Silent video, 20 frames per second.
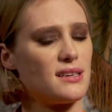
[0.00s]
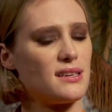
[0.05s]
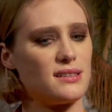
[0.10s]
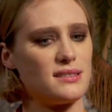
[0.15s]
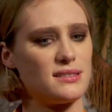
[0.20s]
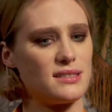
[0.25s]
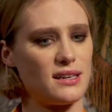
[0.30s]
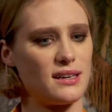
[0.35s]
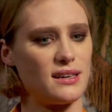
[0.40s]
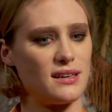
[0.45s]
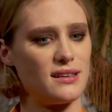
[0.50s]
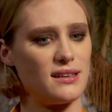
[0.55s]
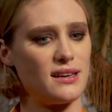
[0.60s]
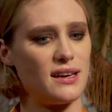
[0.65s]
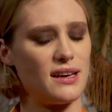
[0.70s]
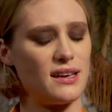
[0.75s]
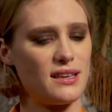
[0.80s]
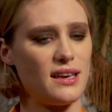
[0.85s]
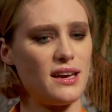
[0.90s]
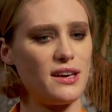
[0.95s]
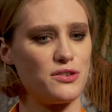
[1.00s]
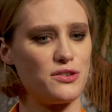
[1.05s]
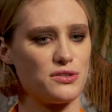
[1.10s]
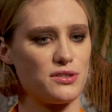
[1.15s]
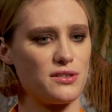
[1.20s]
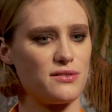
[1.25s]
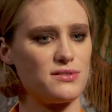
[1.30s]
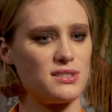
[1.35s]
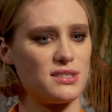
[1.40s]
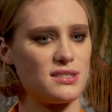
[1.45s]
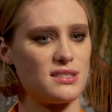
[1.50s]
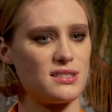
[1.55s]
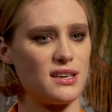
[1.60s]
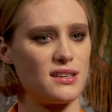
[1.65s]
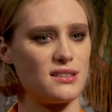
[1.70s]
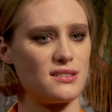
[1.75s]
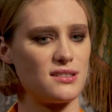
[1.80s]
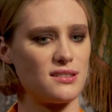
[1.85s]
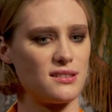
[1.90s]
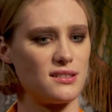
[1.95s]
And yeah, you sort of
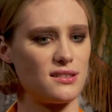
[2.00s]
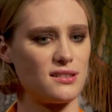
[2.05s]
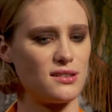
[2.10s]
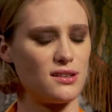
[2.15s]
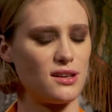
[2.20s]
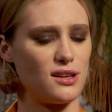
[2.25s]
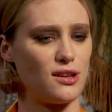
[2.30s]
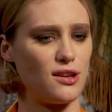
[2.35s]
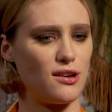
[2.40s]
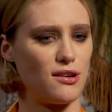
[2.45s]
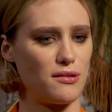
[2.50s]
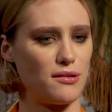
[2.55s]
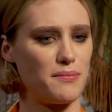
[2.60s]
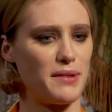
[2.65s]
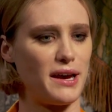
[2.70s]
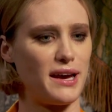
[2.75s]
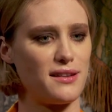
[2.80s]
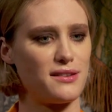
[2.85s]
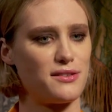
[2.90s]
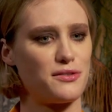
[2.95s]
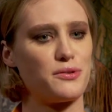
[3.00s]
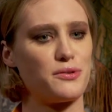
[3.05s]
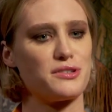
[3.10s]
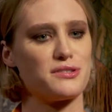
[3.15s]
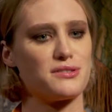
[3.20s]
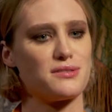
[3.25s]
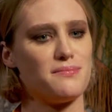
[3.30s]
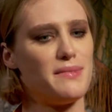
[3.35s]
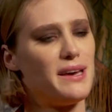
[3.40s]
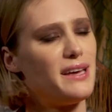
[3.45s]
descend on a long path towards